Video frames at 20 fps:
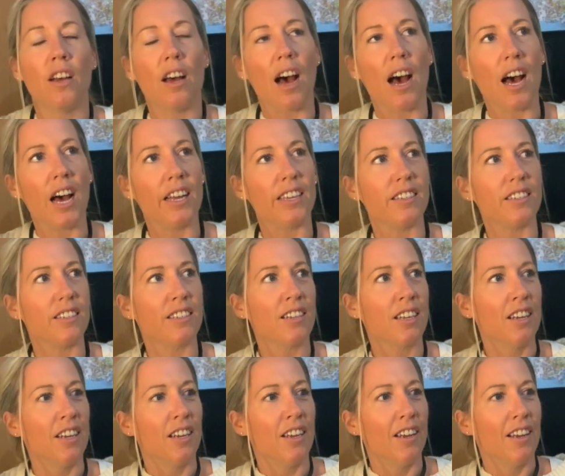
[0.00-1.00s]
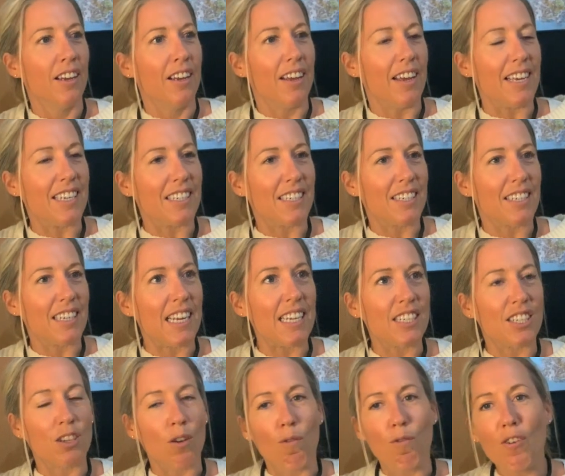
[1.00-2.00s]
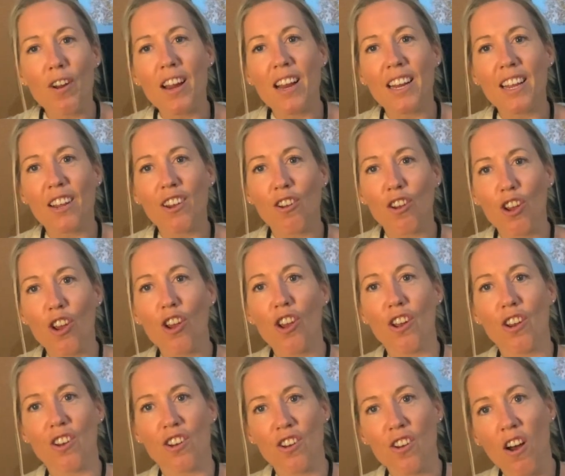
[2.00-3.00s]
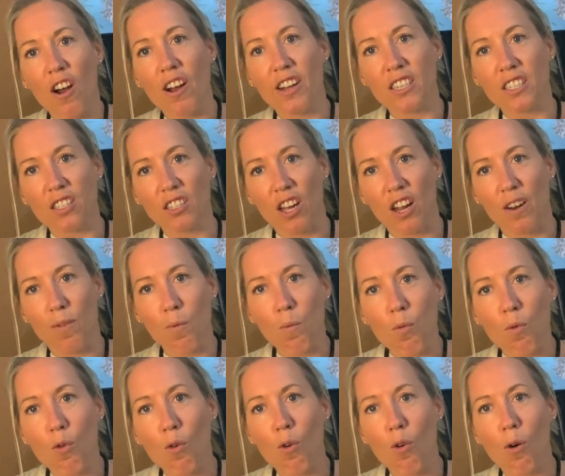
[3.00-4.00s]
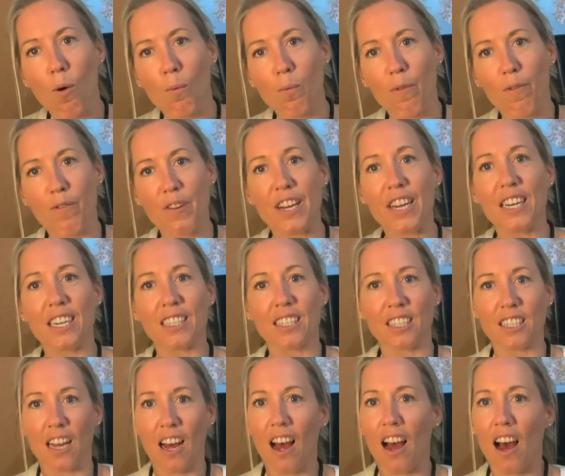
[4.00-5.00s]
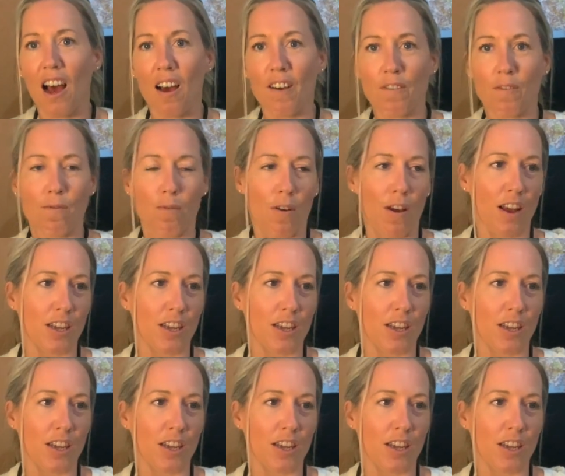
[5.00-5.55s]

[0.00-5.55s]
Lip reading: and it's a really good, nice, kind of warm feeling to have,